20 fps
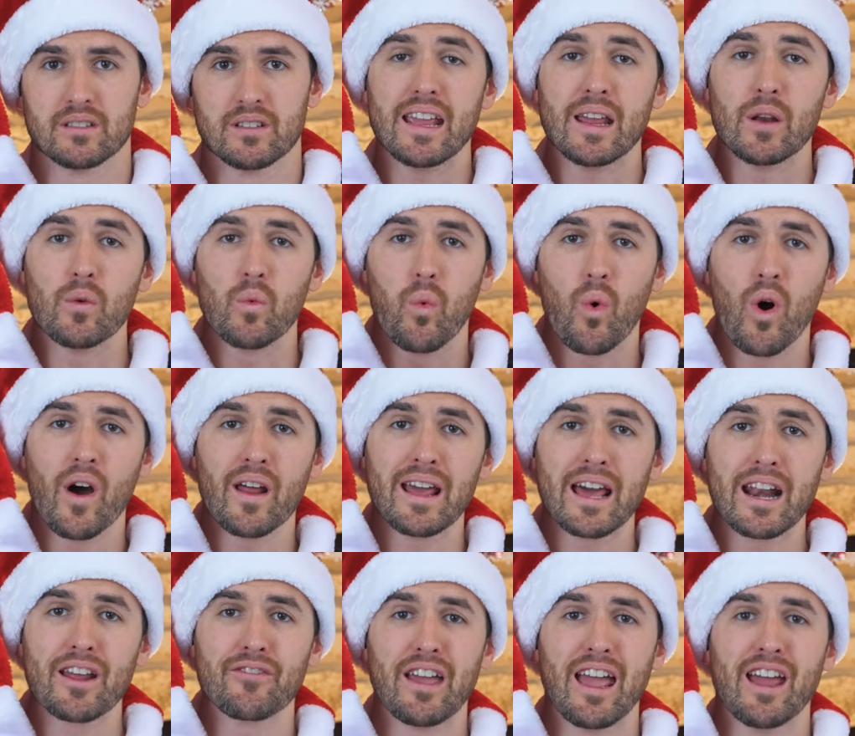And one
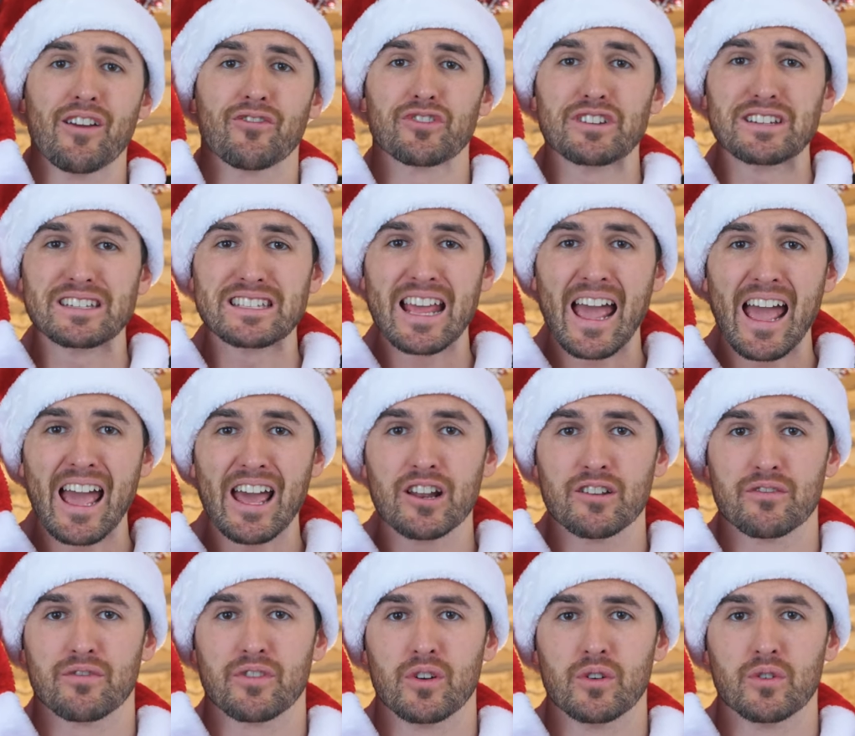out of every 10
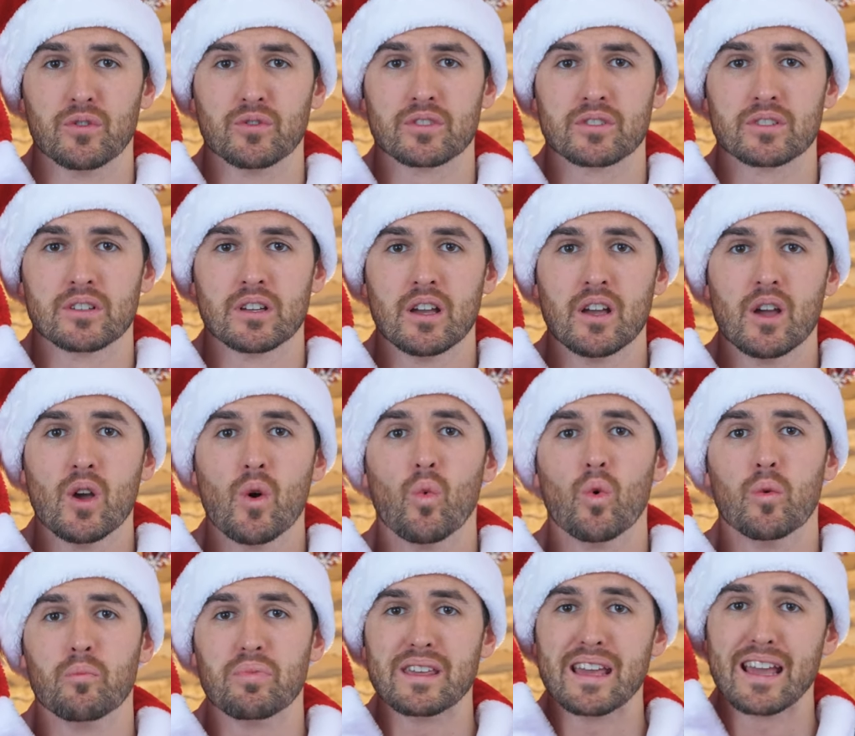of those
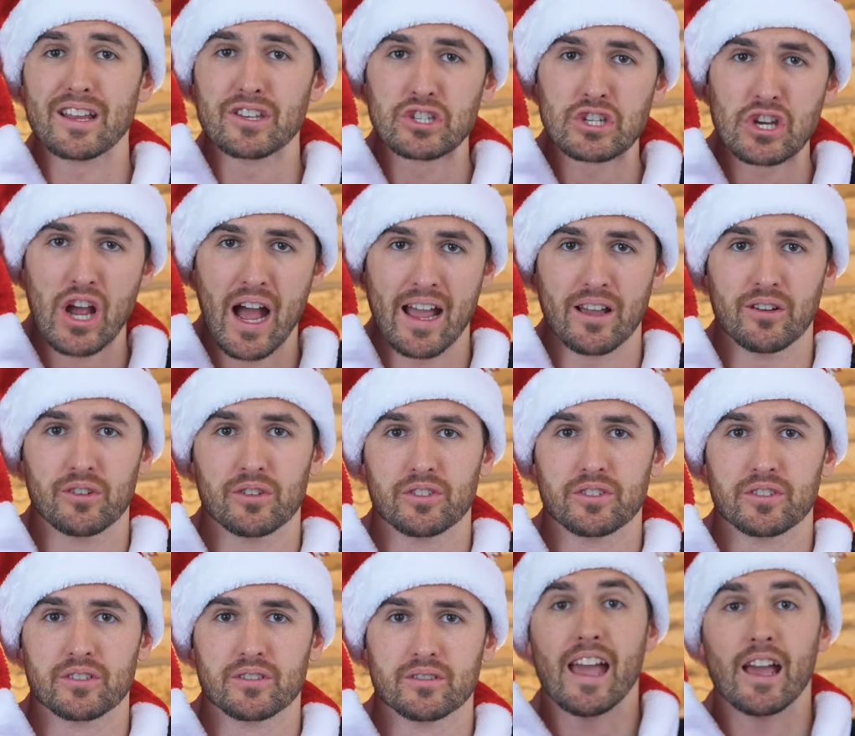will be a
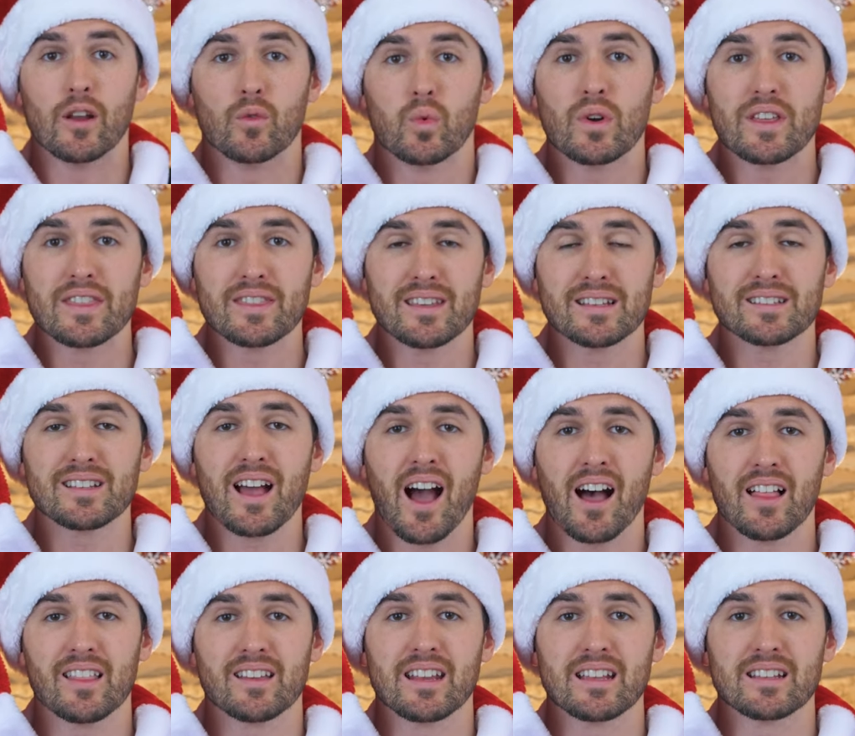child. And with this
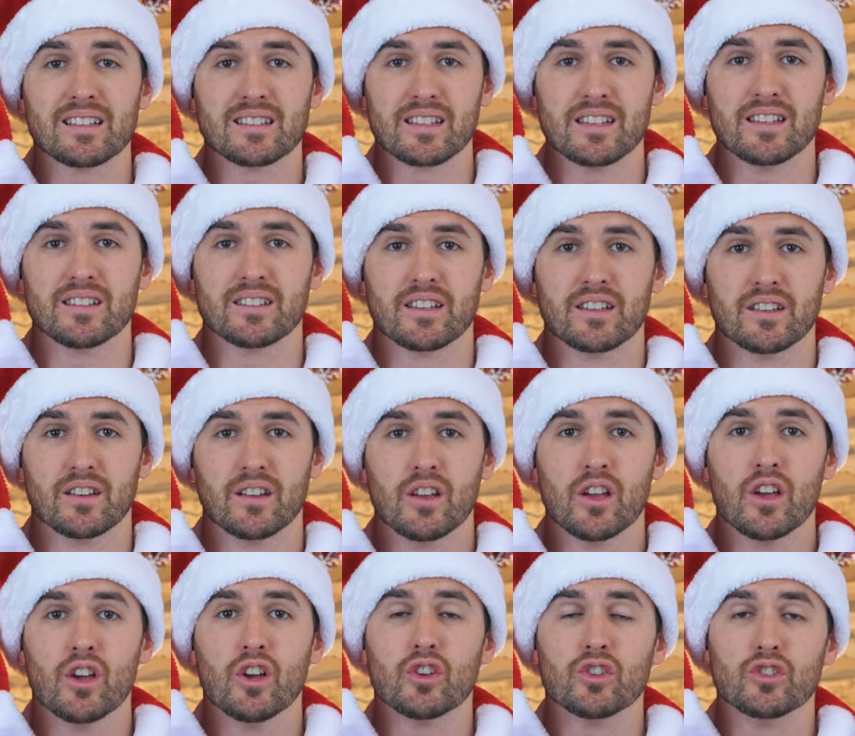holiday season,
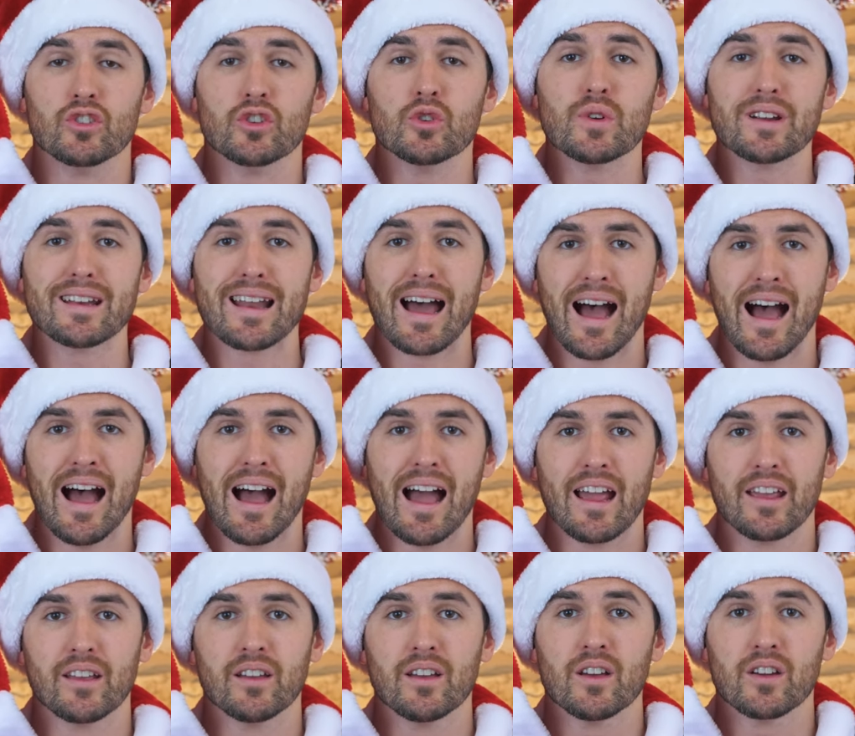you and
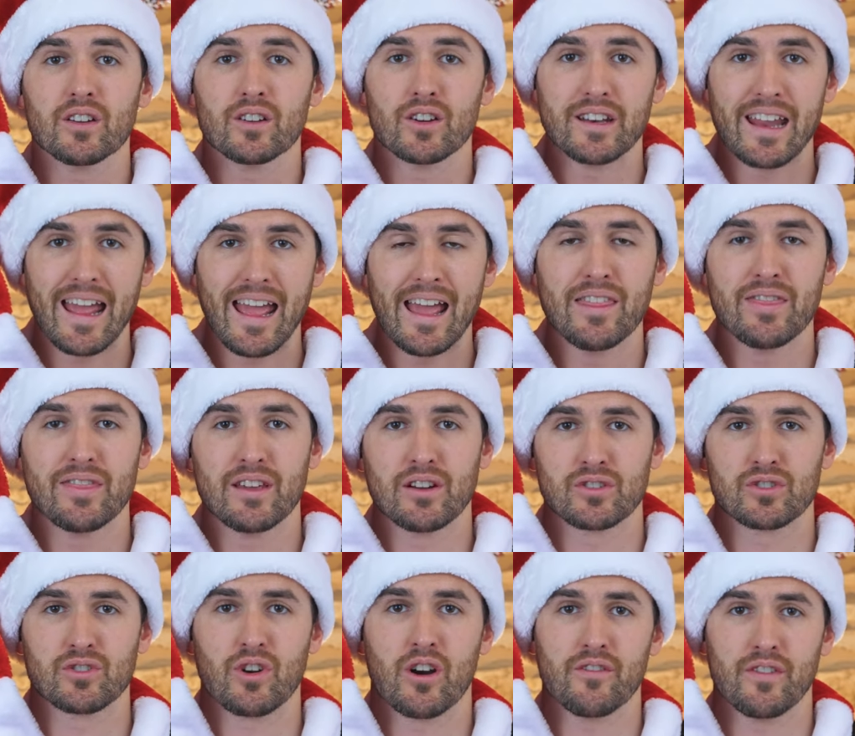I could end their
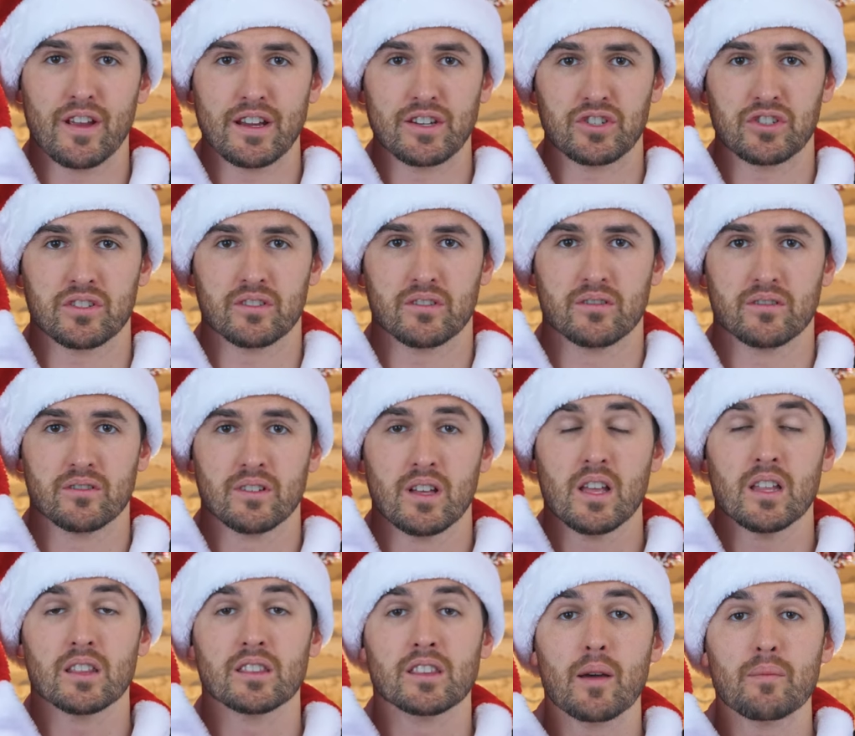starvation.
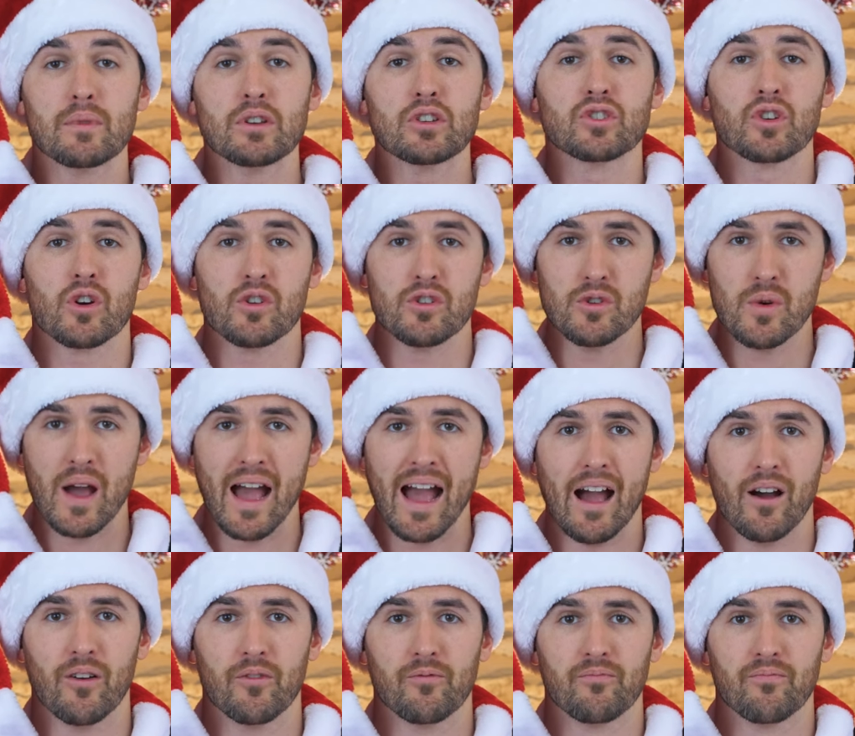Let me show you
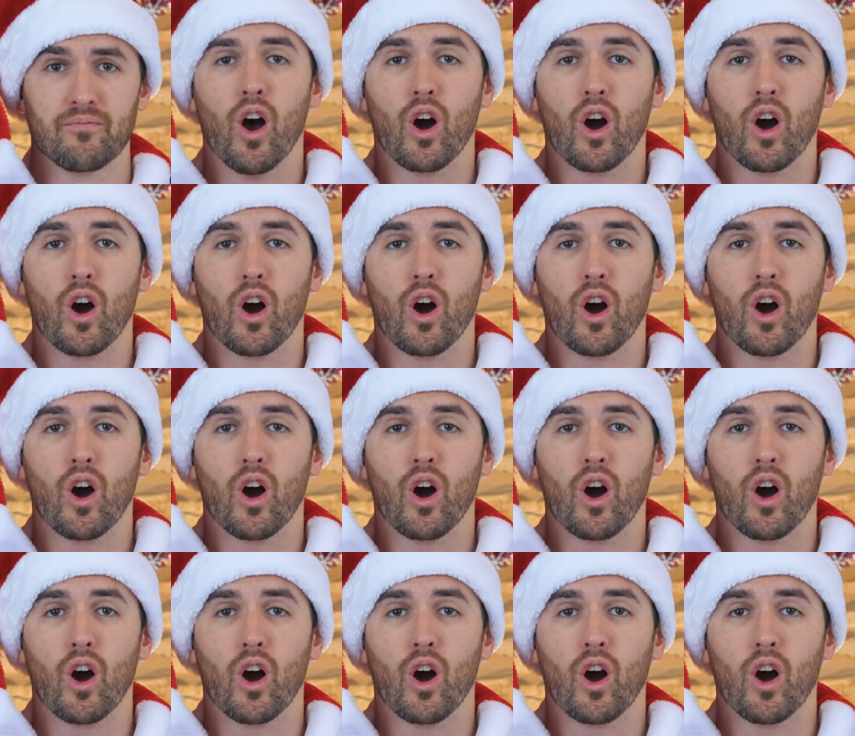how.